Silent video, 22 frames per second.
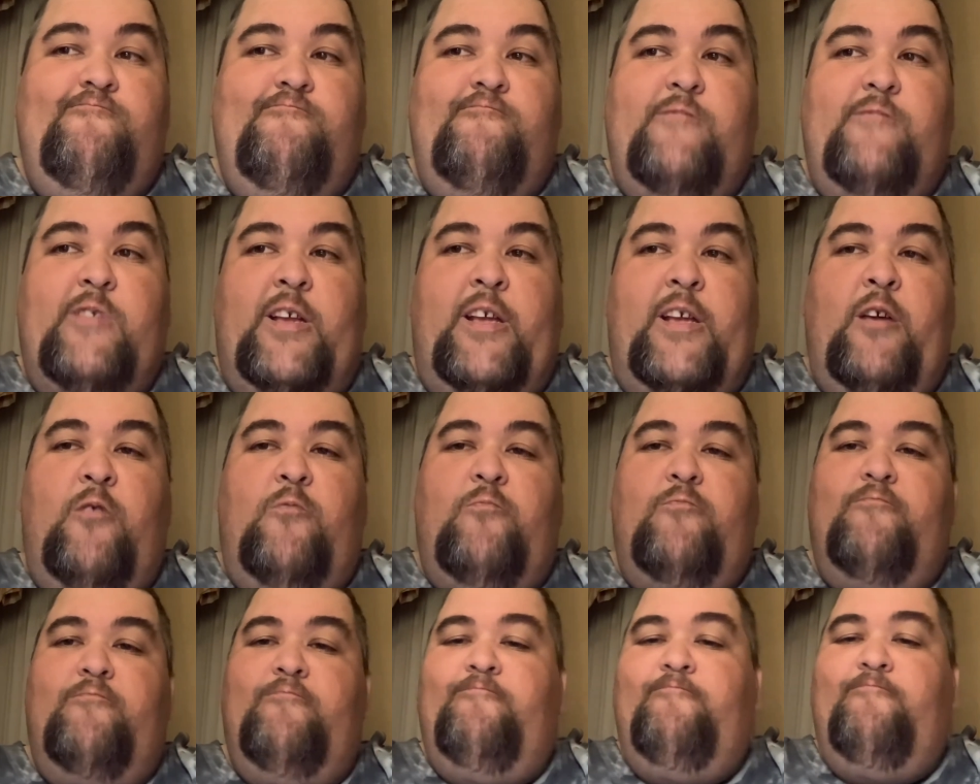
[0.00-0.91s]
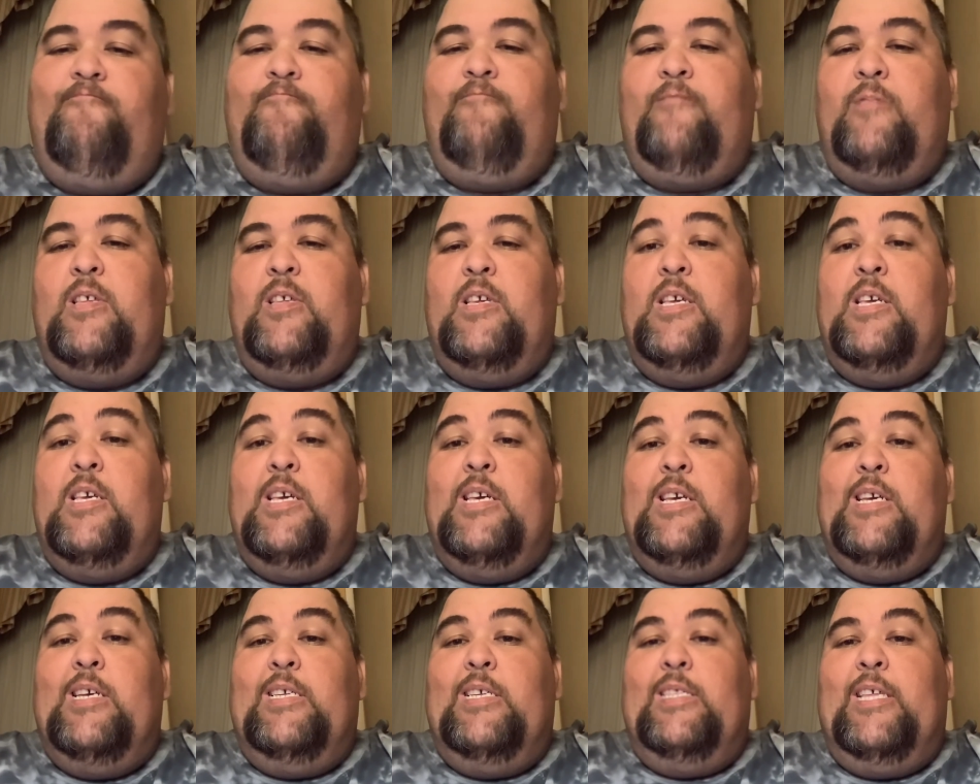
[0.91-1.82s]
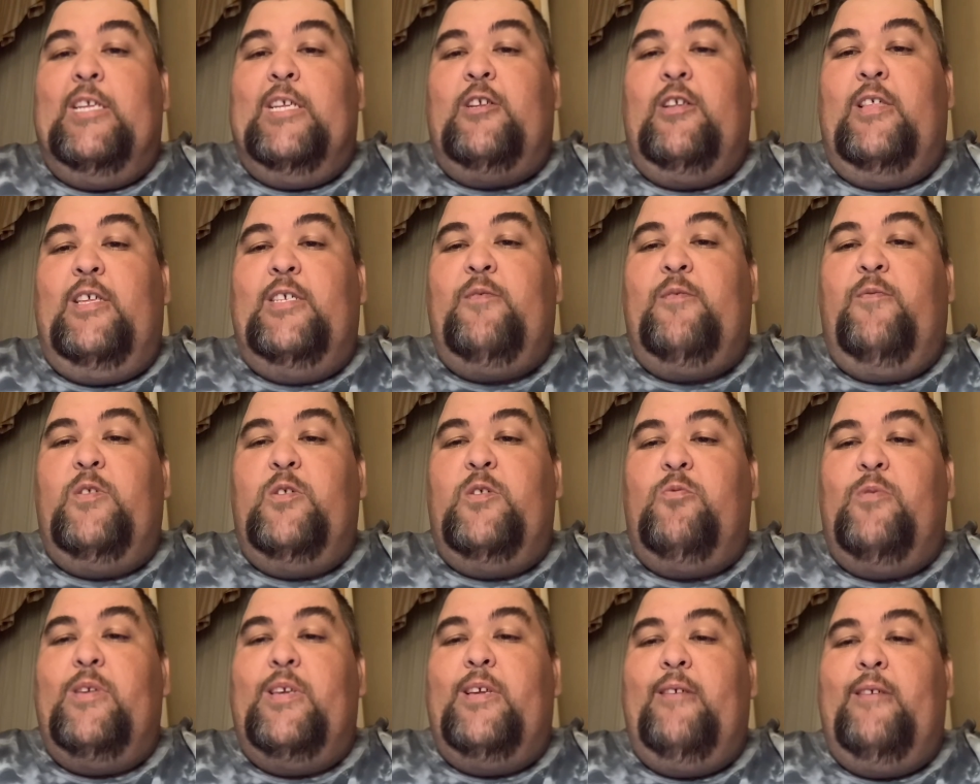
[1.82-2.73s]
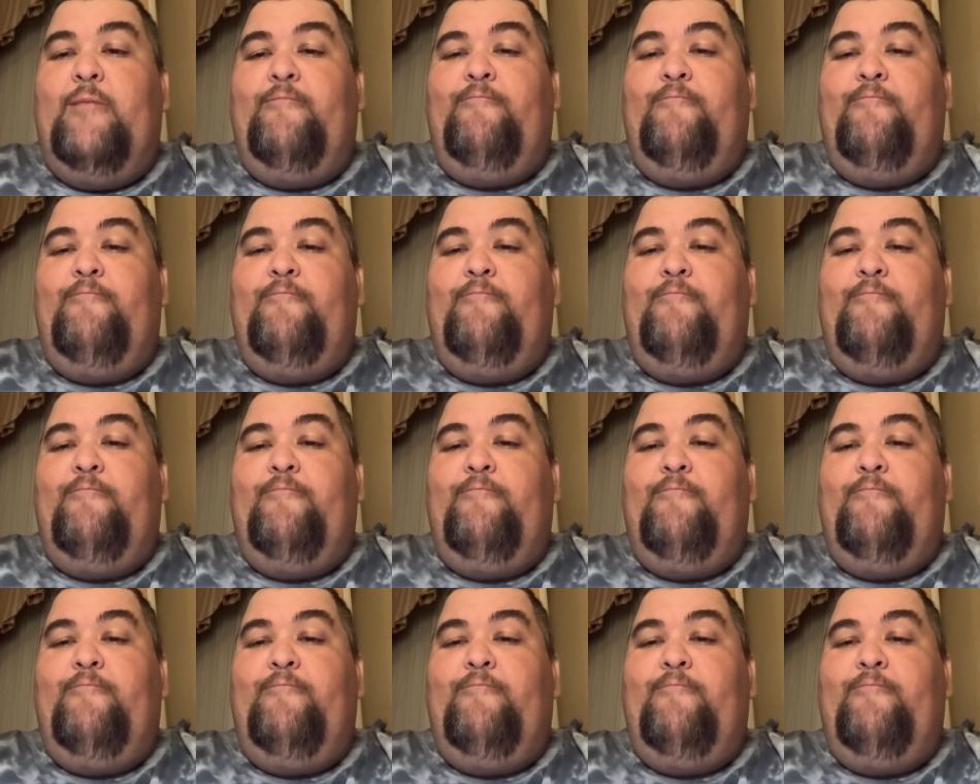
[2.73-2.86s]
there you go. That's your lesson for this week.